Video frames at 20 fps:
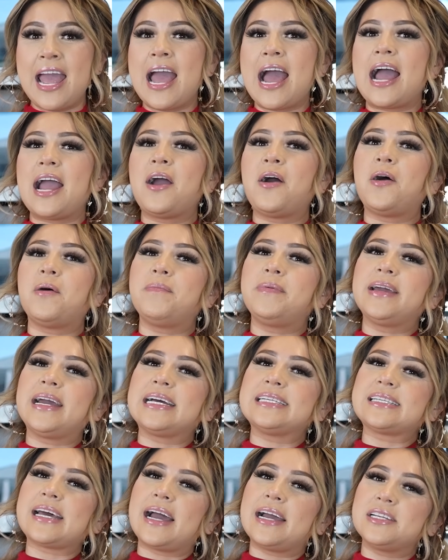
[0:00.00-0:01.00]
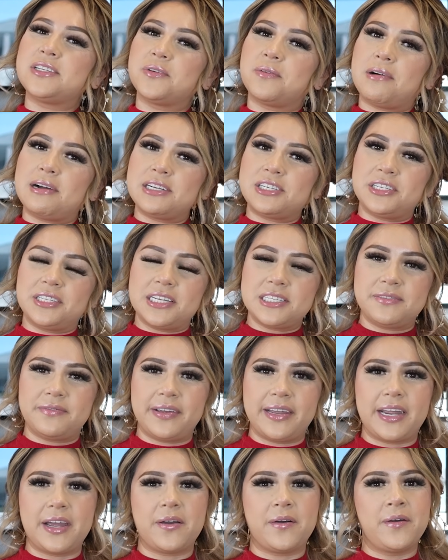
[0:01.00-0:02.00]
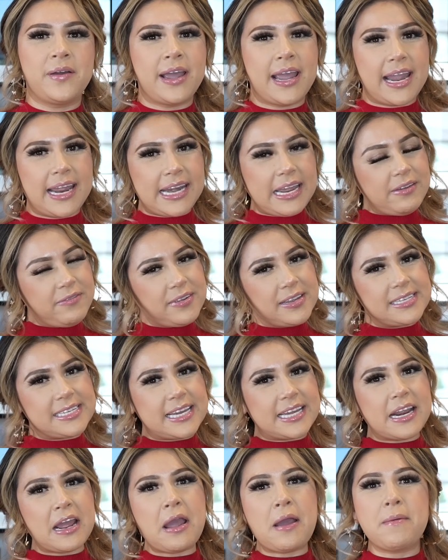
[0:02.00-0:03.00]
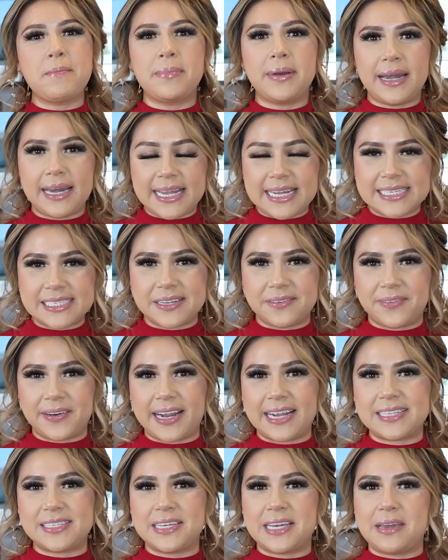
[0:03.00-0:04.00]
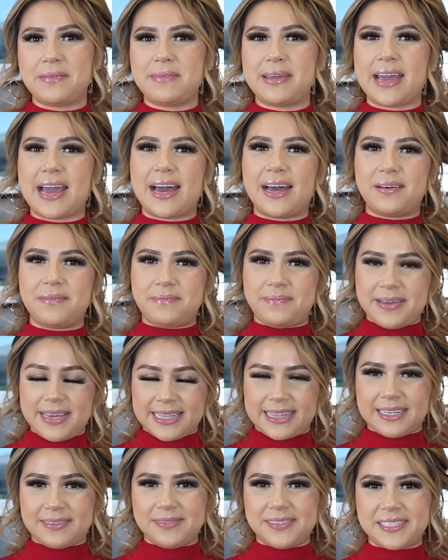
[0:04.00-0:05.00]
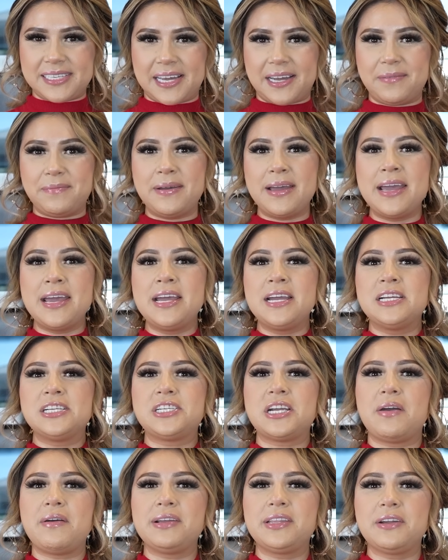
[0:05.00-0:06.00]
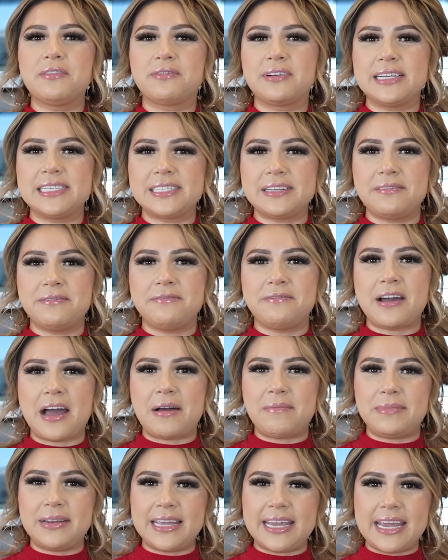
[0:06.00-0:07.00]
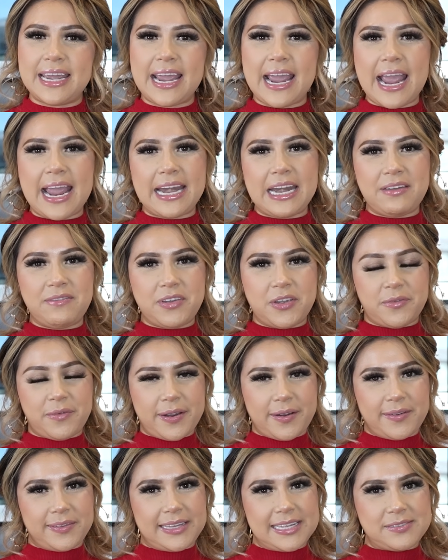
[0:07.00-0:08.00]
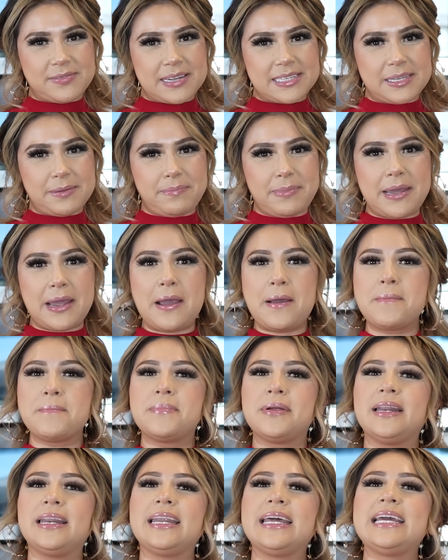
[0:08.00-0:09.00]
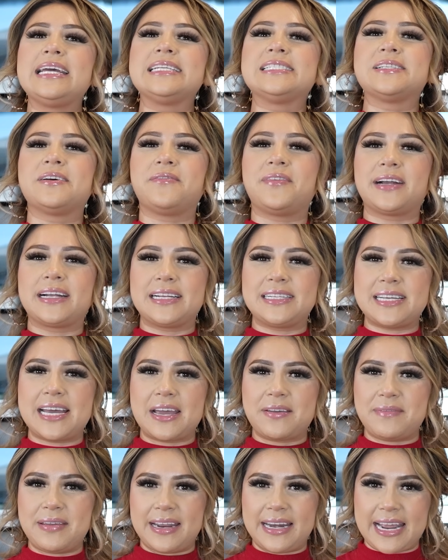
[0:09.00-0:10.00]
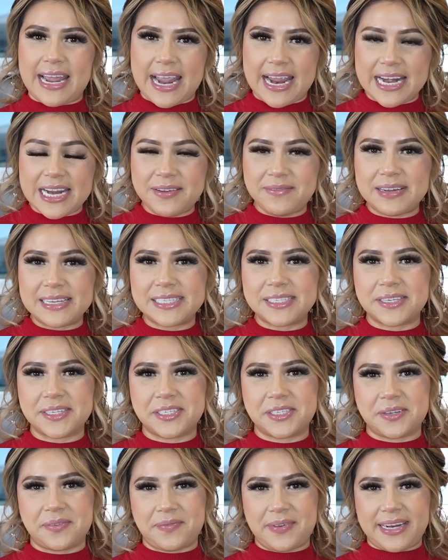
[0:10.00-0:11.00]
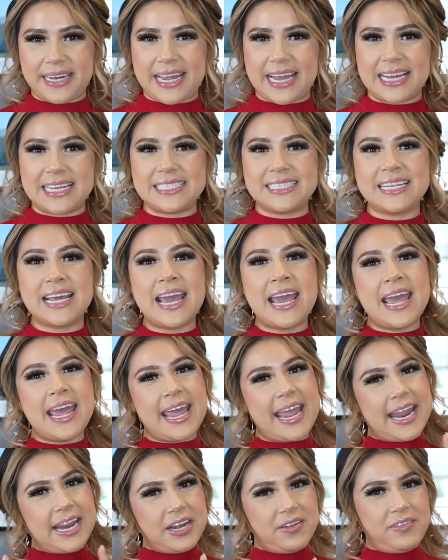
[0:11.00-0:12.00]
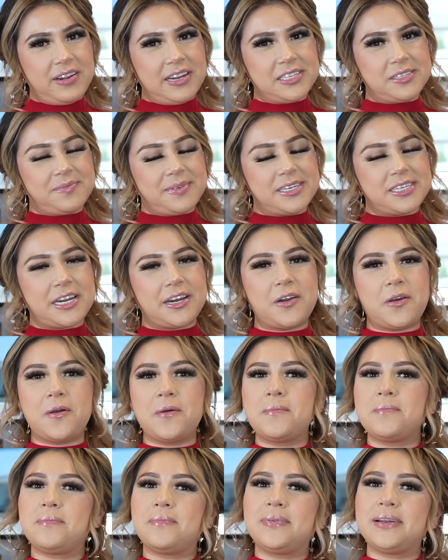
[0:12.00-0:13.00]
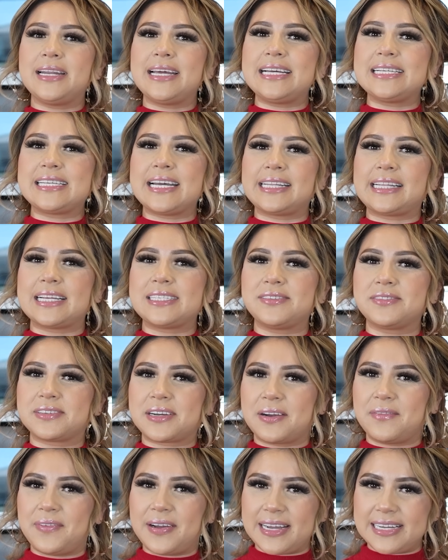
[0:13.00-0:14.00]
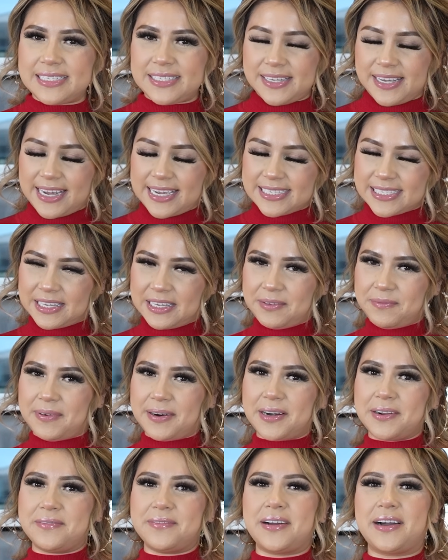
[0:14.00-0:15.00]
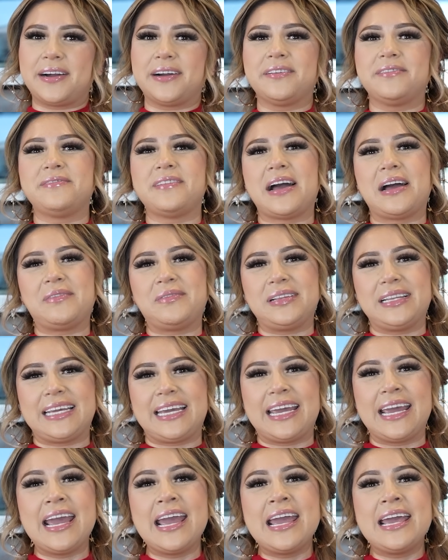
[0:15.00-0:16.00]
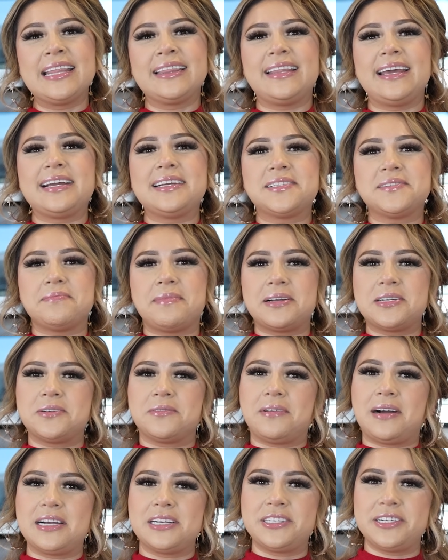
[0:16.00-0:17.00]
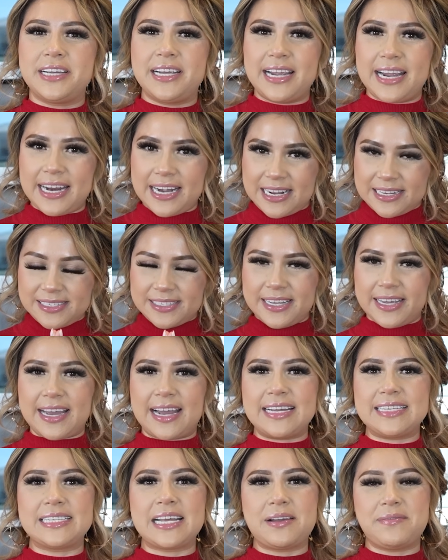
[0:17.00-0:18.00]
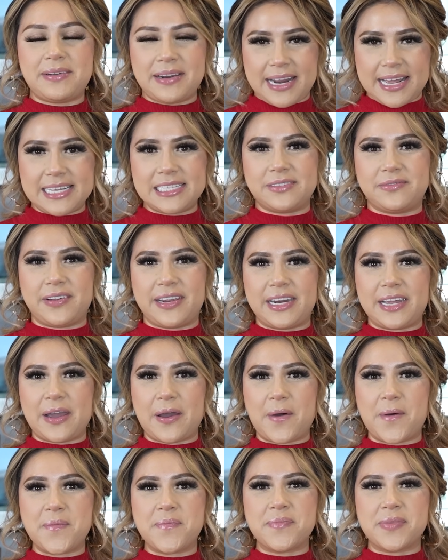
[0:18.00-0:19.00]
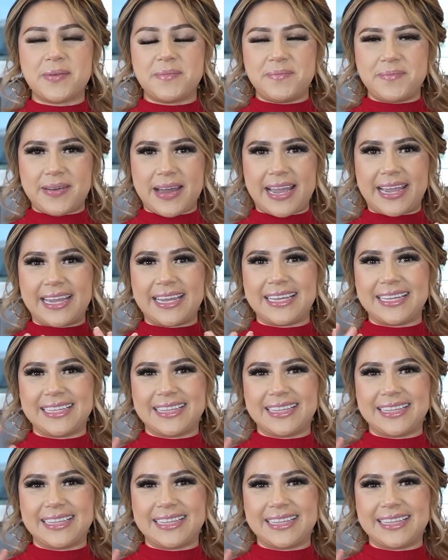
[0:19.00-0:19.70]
I hope you guys enjoyed watching this video, and if you did, please don't forget to give me a big thumbs up, share with your friends and family, and if you record this recipe, please don't forget to tag me in any of my social medias, and if you're new to my channel, please hit that subscribe button so you guys keep part of our family. Thank you so much for watching, and I'll see you guys on my next video. Bye.